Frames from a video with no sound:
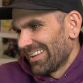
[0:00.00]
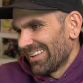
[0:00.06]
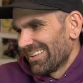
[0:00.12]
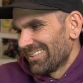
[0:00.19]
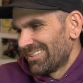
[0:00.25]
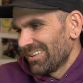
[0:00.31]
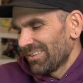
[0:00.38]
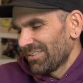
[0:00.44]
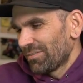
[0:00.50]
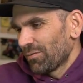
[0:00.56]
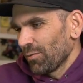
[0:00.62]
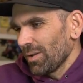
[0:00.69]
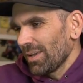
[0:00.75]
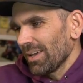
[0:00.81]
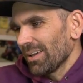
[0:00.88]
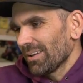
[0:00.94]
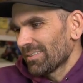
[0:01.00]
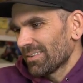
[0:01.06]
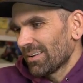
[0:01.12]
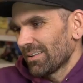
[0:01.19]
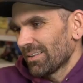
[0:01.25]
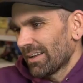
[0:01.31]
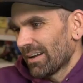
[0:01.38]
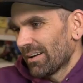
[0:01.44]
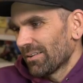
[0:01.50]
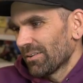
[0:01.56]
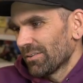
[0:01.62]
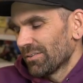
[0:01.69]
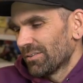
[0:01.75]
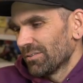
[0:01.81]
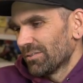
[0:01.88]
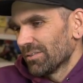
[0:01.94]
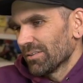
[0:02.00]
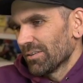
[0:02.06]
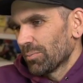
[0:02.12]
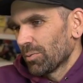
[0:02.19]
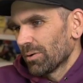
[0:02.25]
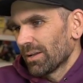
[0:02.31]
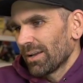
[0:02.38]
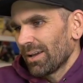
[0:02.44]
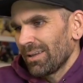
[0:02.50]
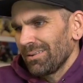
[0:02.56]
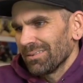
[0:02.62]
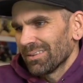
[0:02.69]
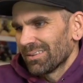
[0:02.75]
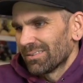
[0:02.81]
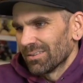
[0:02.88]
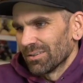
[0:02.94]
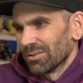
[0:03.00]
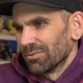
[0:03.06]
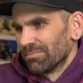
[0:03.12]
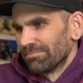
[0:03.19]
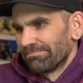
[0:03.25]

Does Freak XL louder due to less porting? I don't think so.